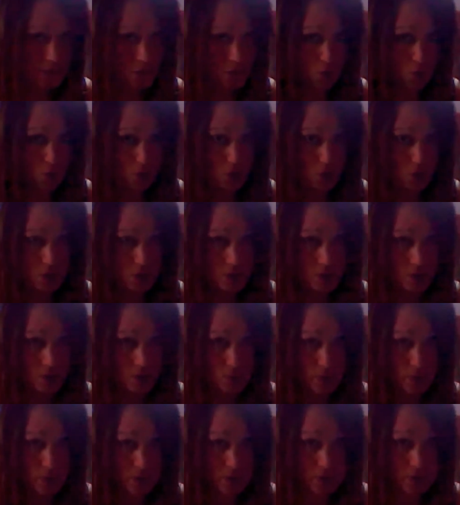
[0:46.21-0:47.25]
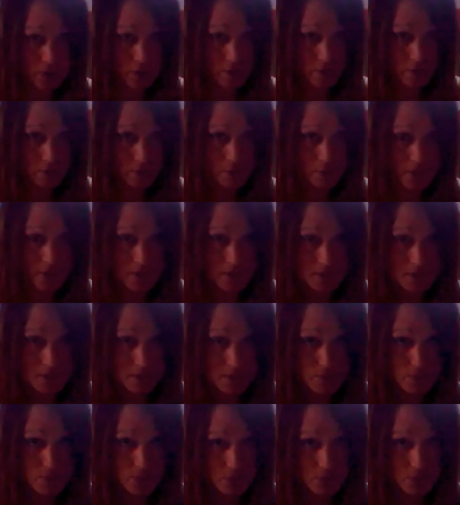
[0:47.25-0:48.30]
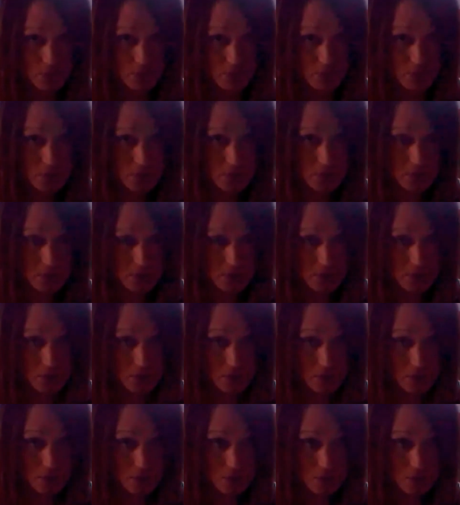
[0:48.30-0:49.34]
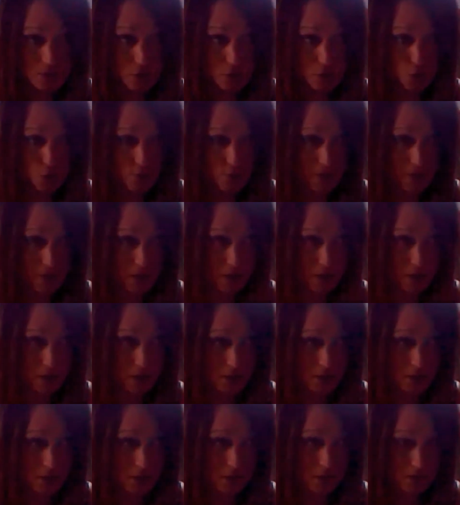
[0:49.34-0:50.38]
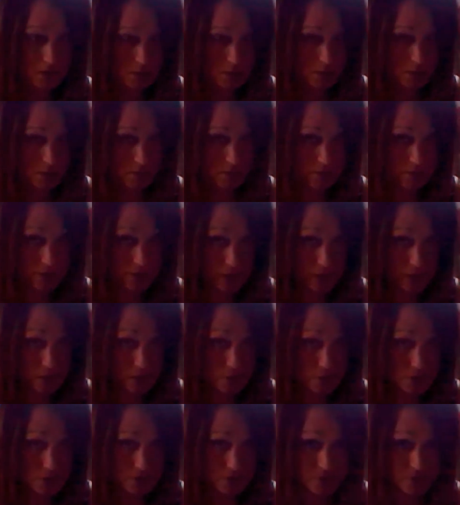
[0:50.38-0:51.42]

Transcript: on in a week. My subscriptions to my videos have